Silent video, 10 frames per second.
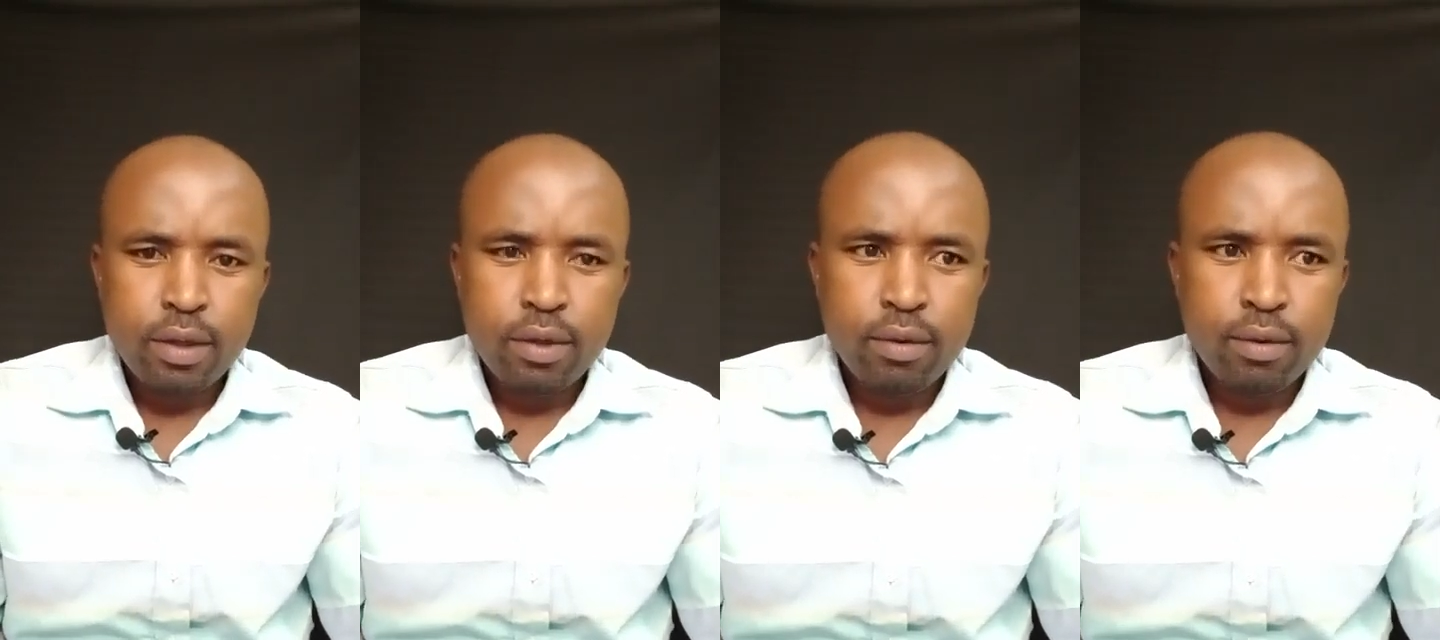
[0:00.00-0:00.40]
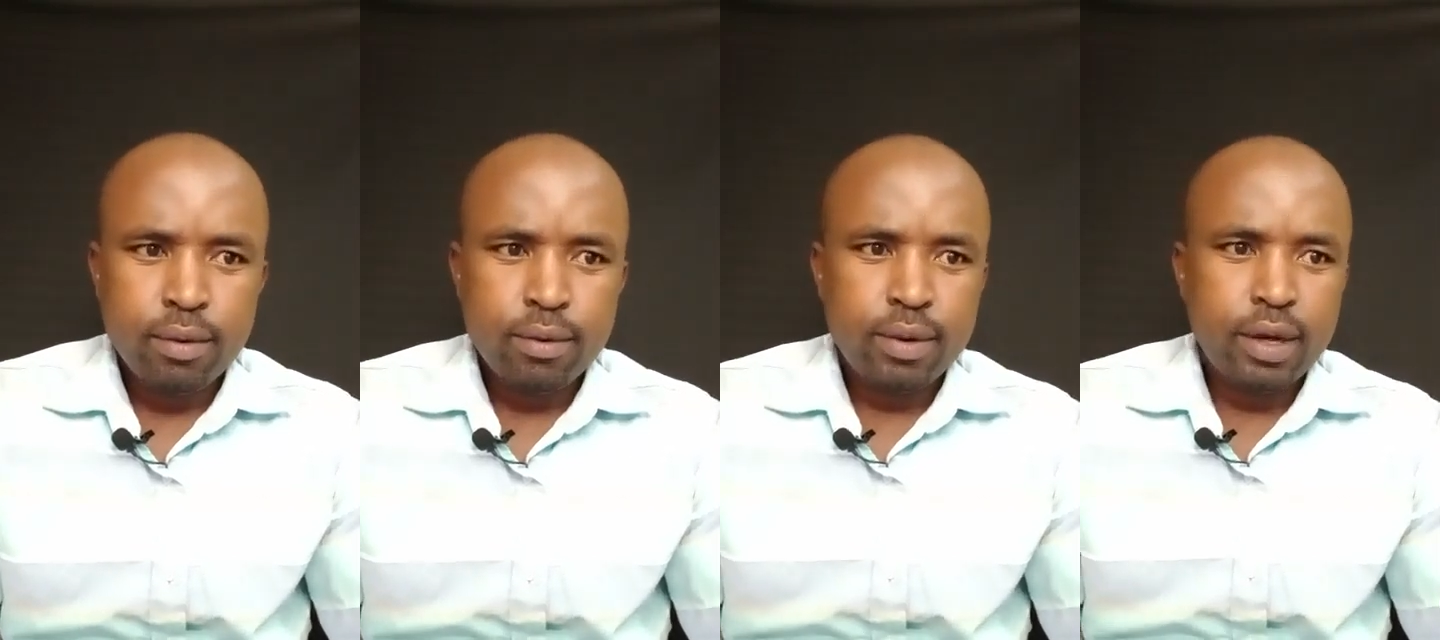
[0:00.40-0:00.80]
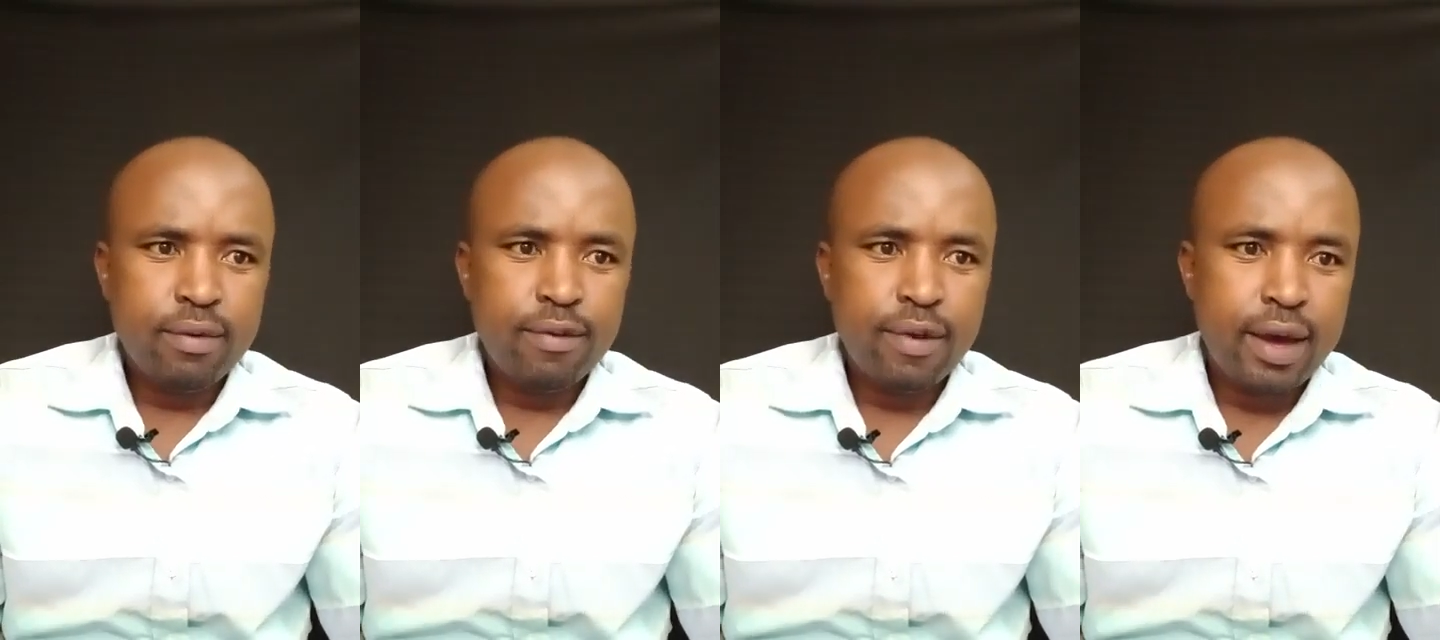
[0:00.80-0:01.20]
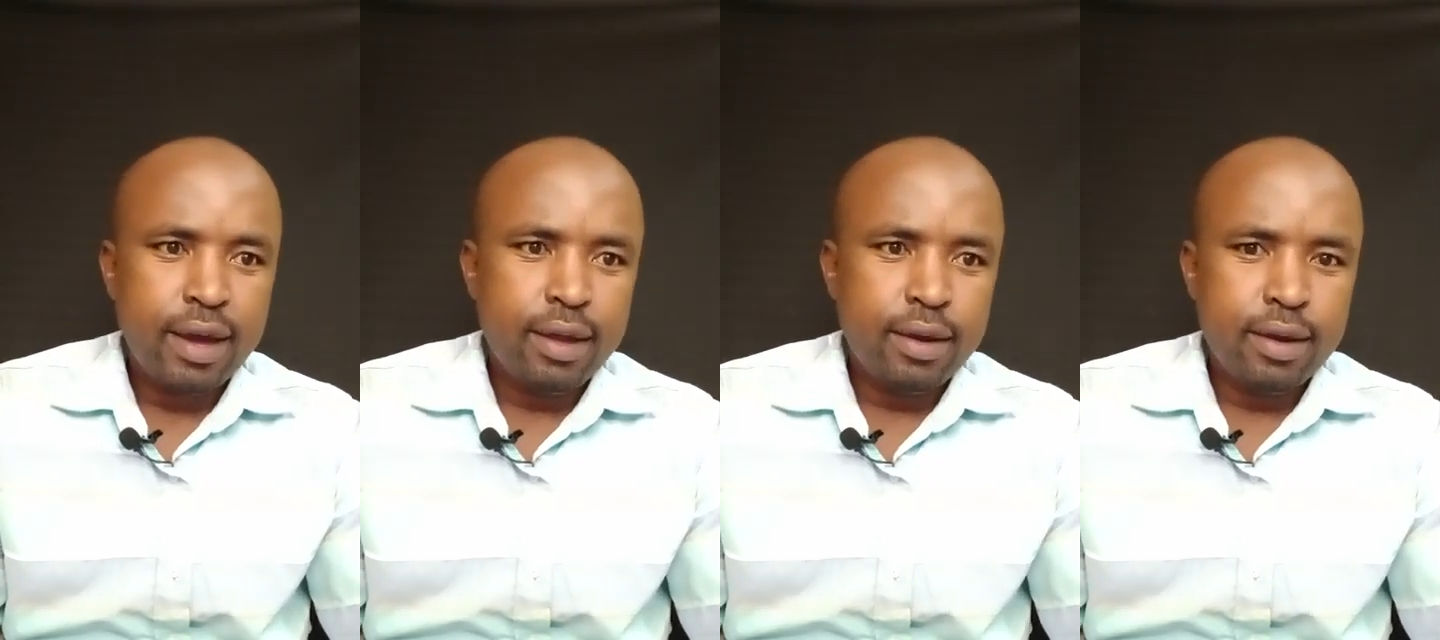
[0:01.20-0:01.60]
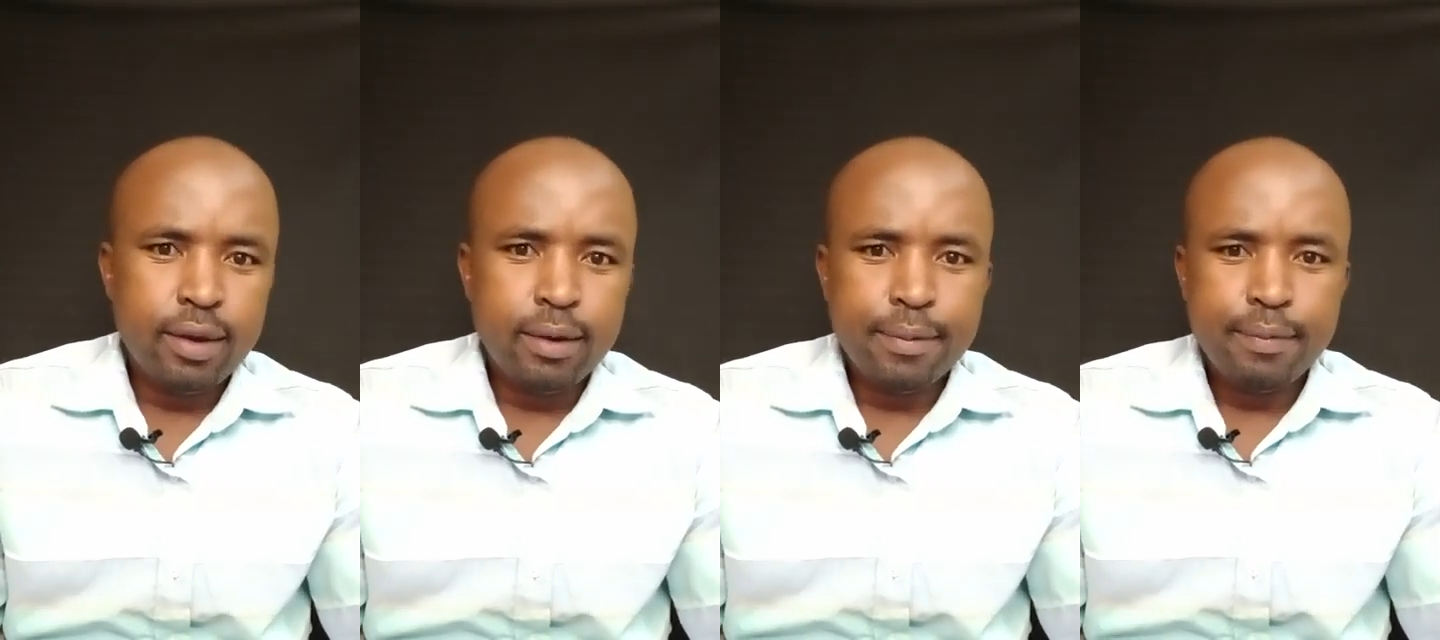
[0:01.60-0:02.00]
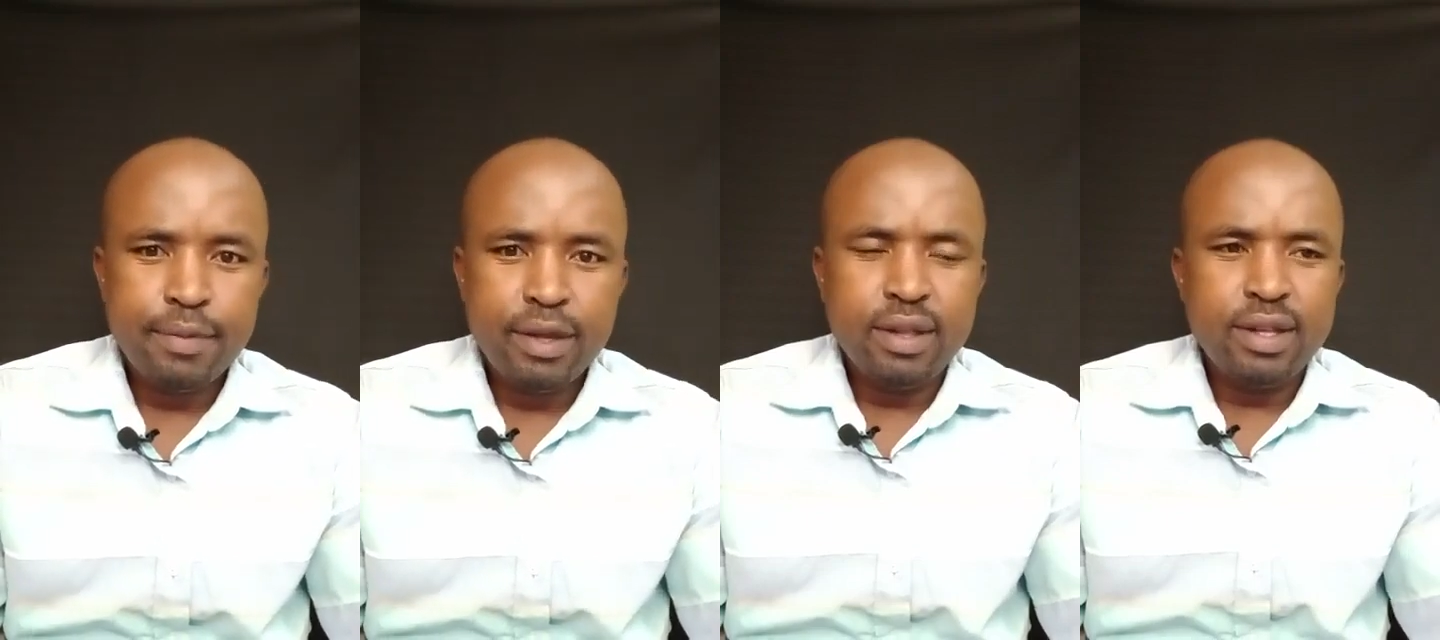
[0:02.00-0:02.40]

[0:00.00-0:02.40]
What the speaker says: You can find in